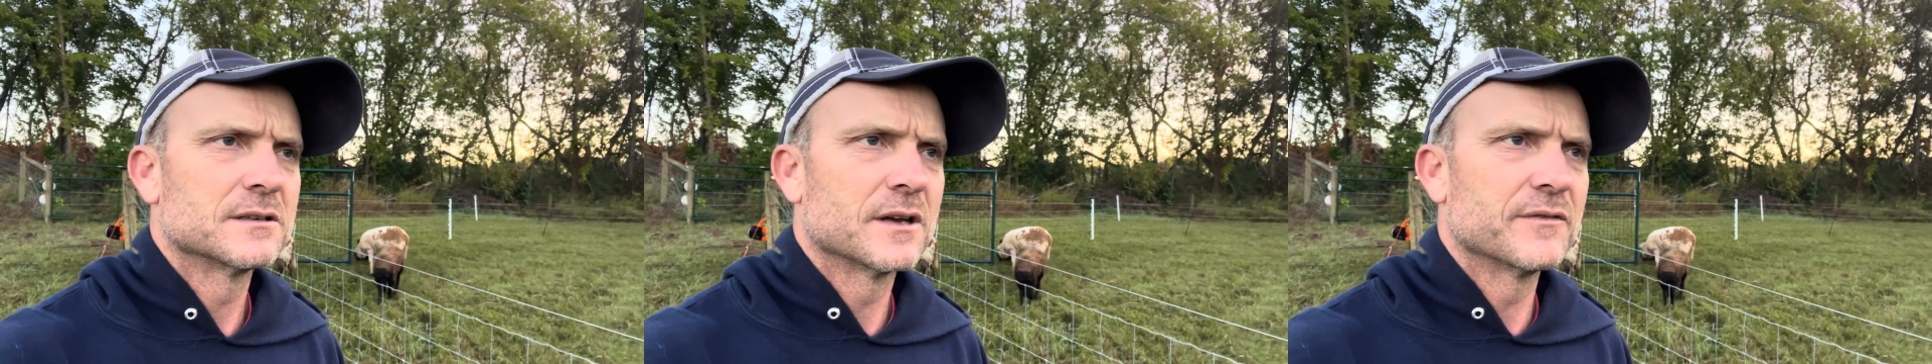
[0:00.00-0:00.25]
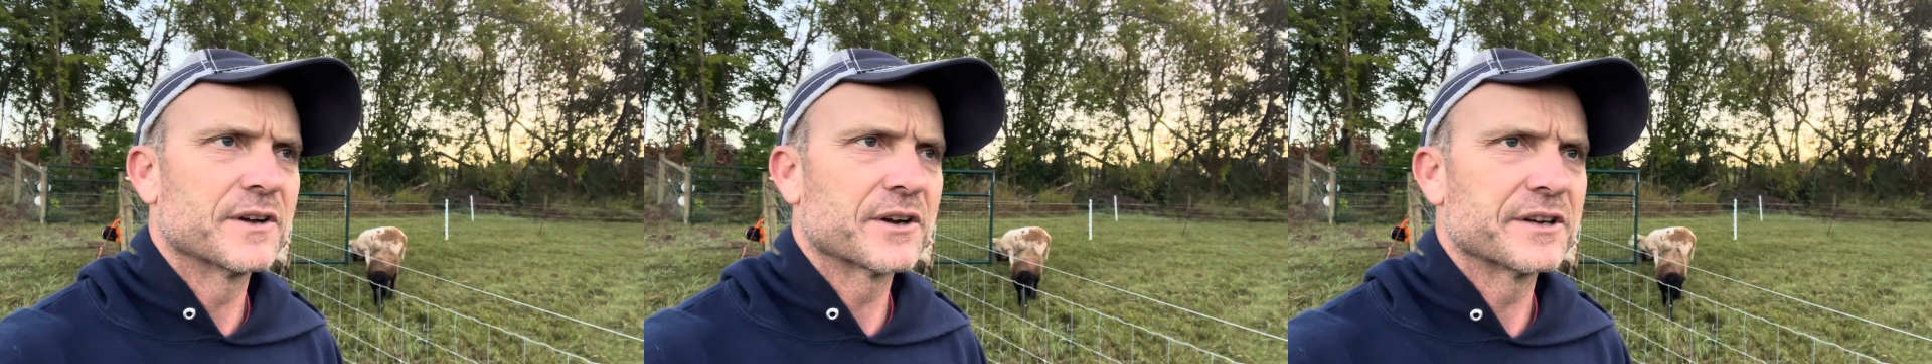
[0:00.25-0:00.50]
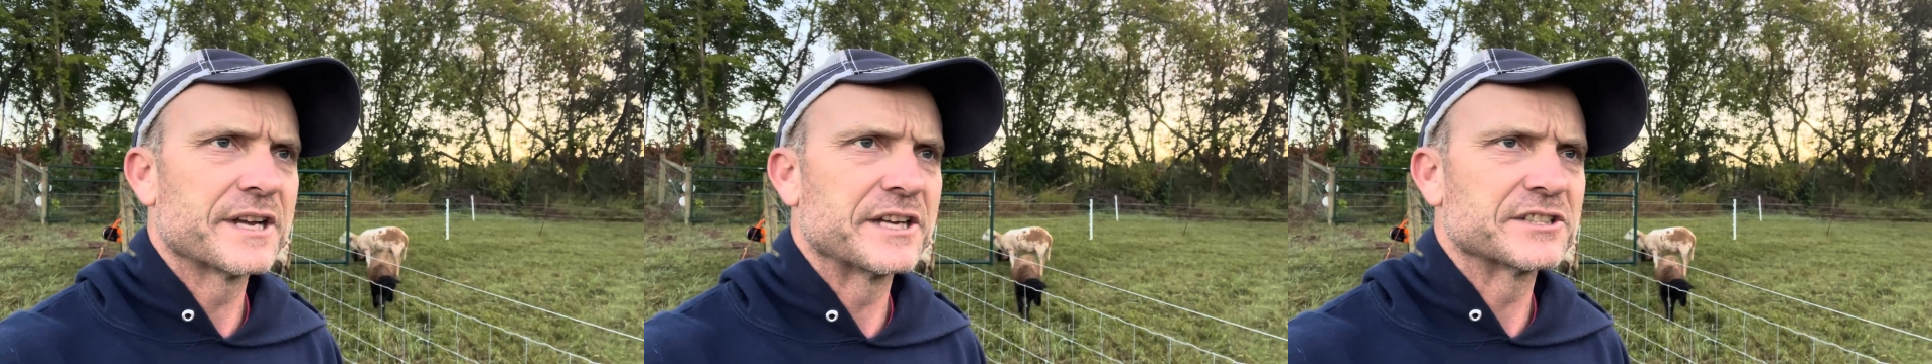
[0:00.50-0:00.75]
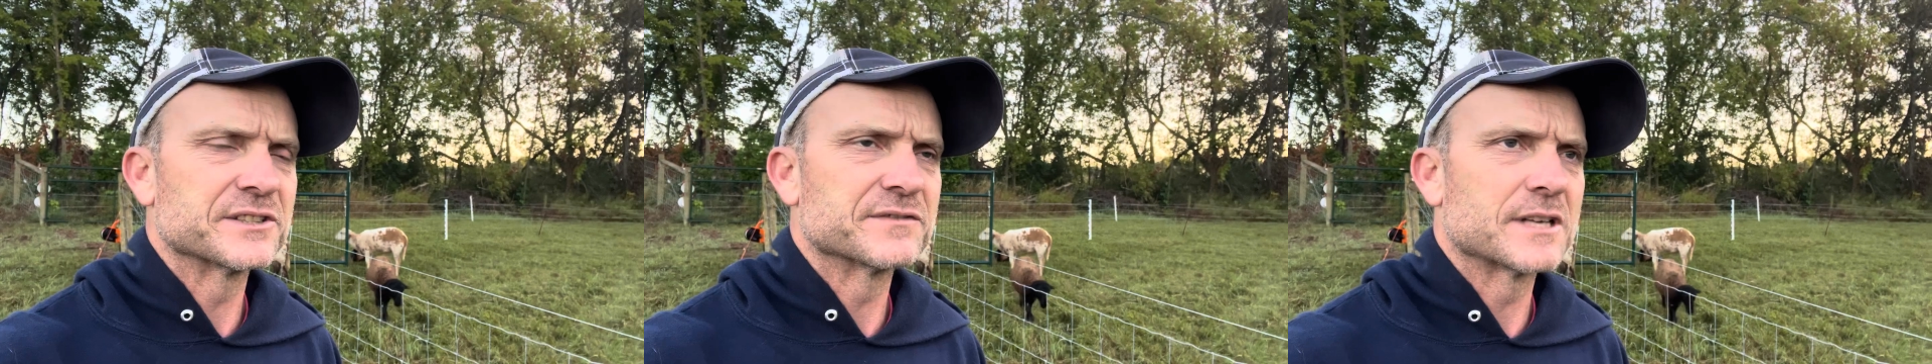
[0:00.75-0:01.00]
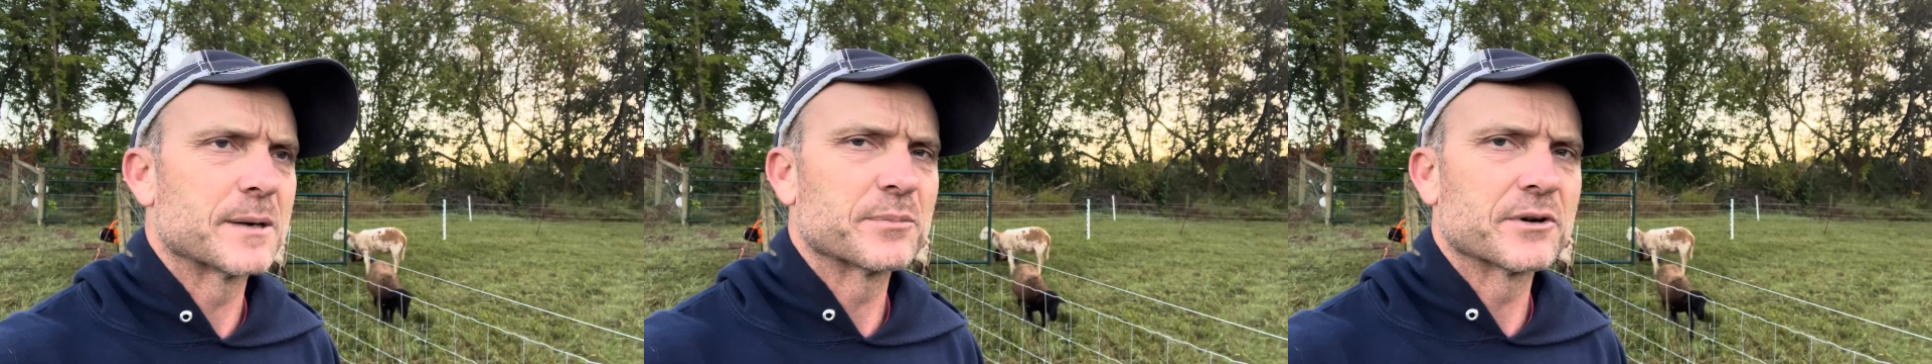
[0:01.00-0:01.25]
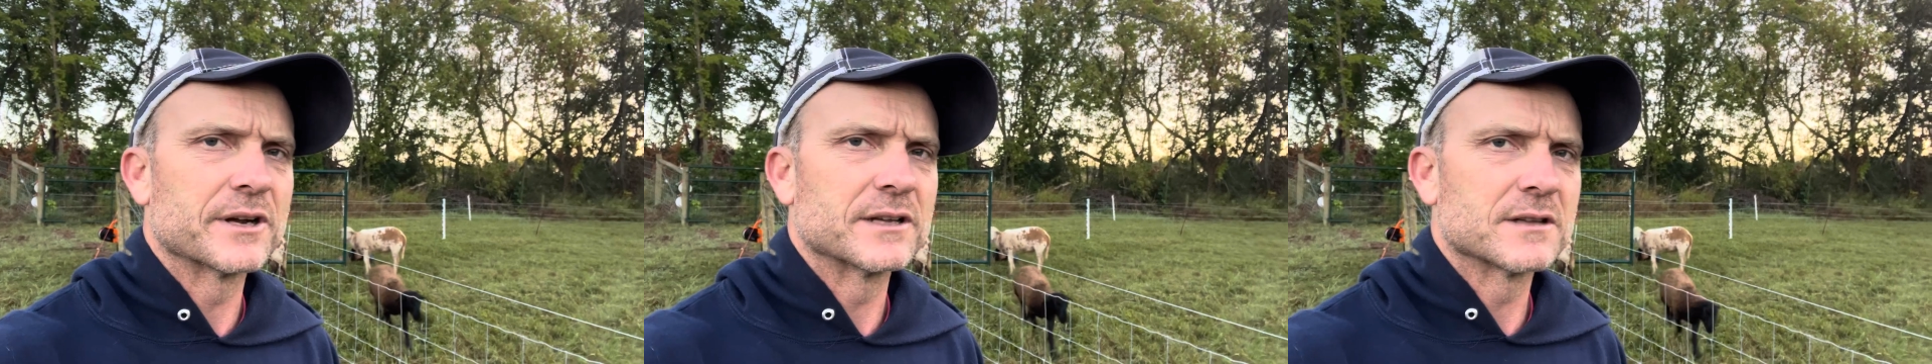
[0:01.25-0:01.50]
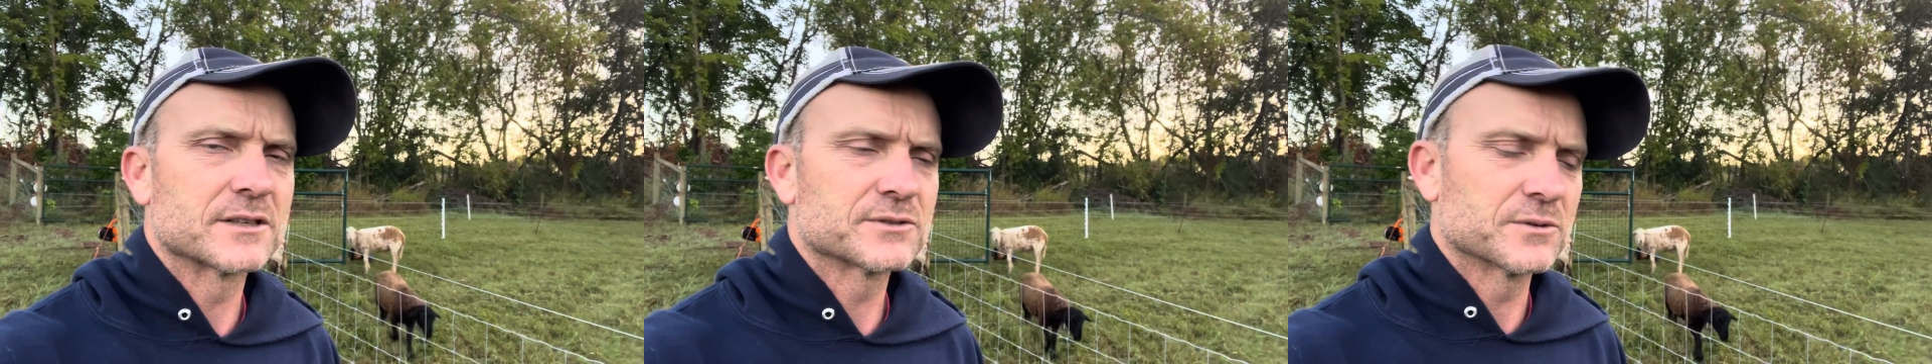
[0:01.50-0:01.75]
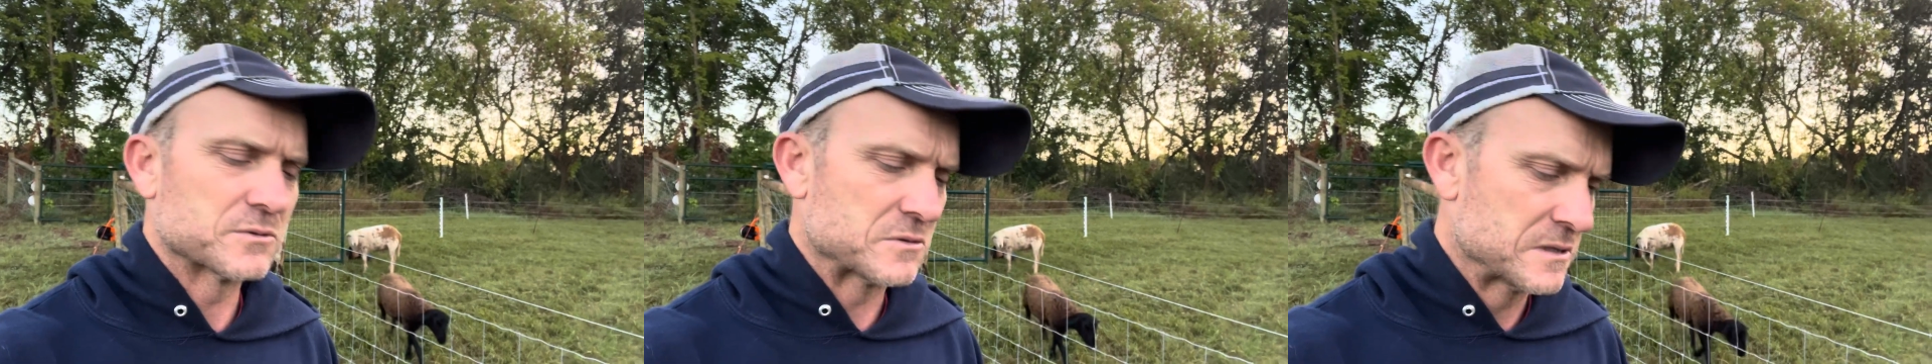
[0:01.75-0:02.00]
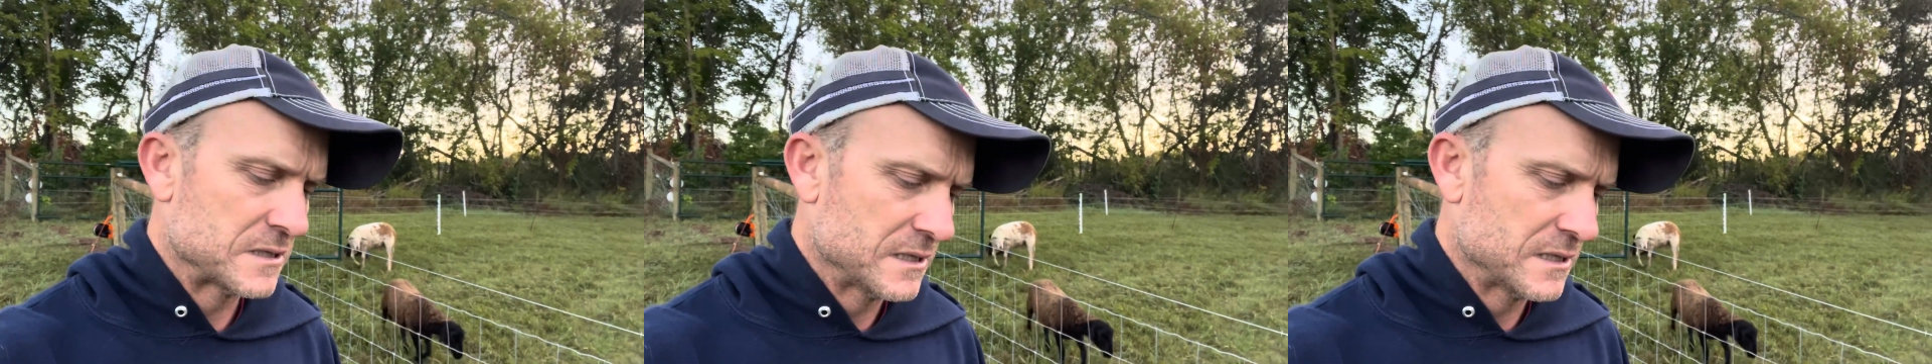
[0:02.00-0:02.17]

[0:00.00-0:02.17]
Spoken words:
variation of temporary electro